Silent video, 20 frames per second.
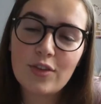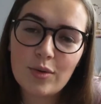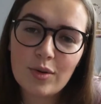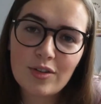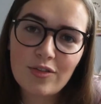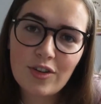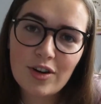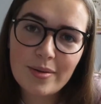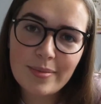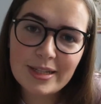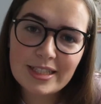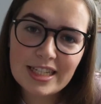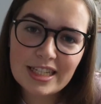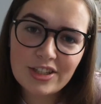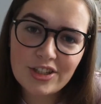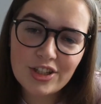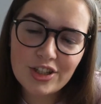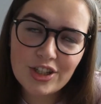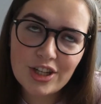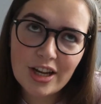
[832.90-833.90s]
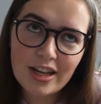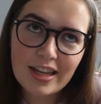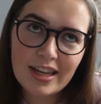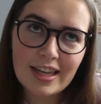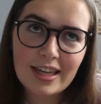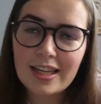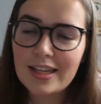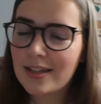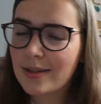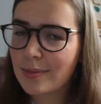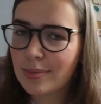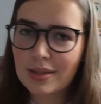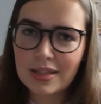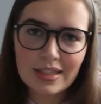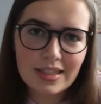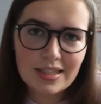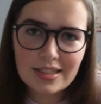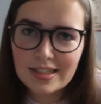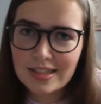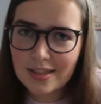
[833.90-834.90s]
you want to follow my teaching journey,
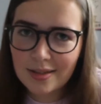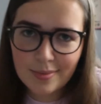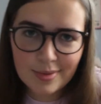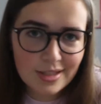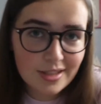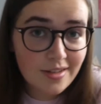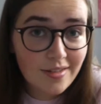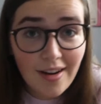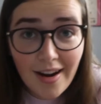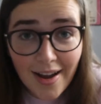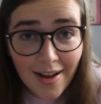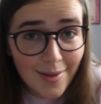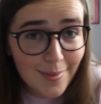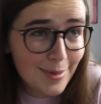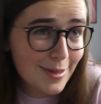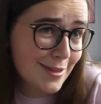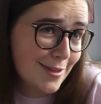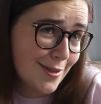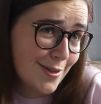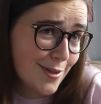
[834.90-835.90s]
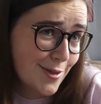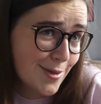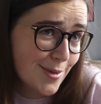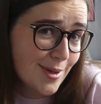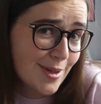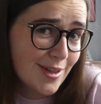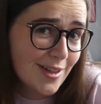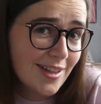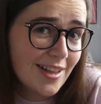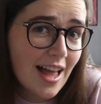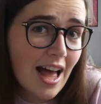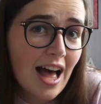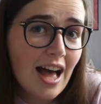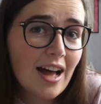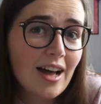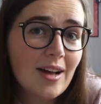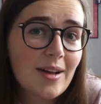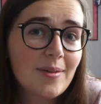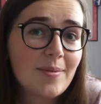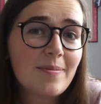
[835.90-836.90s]
please subscribe as usual.
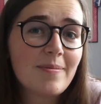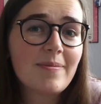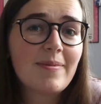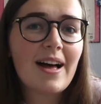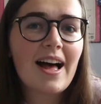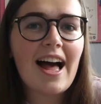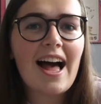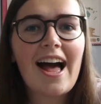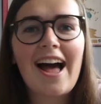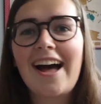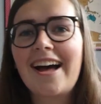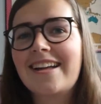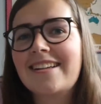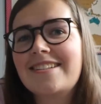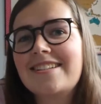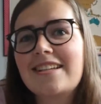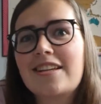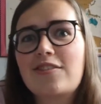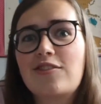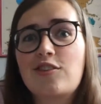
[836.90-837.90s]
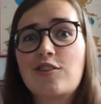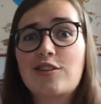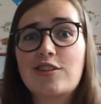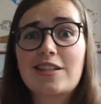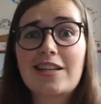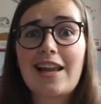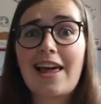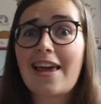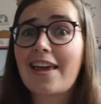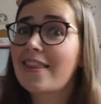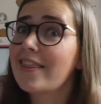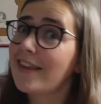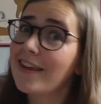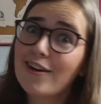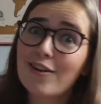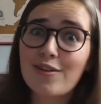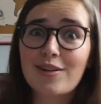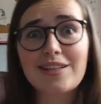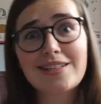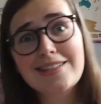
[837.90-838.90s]
Um, and if you're into like
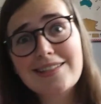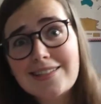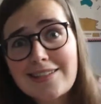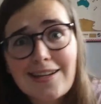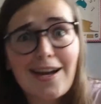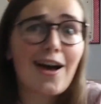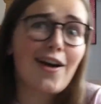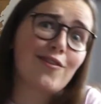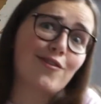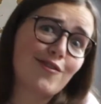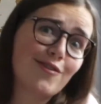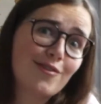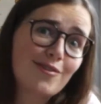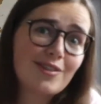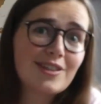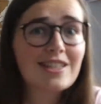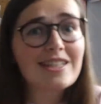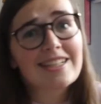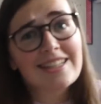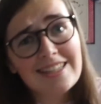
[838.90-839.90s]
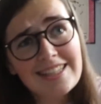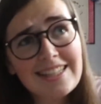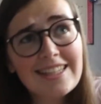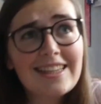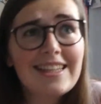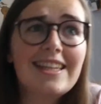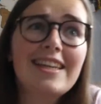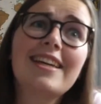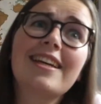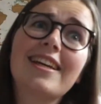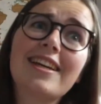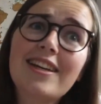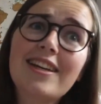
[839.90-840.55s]
theatery stuff, which clearly,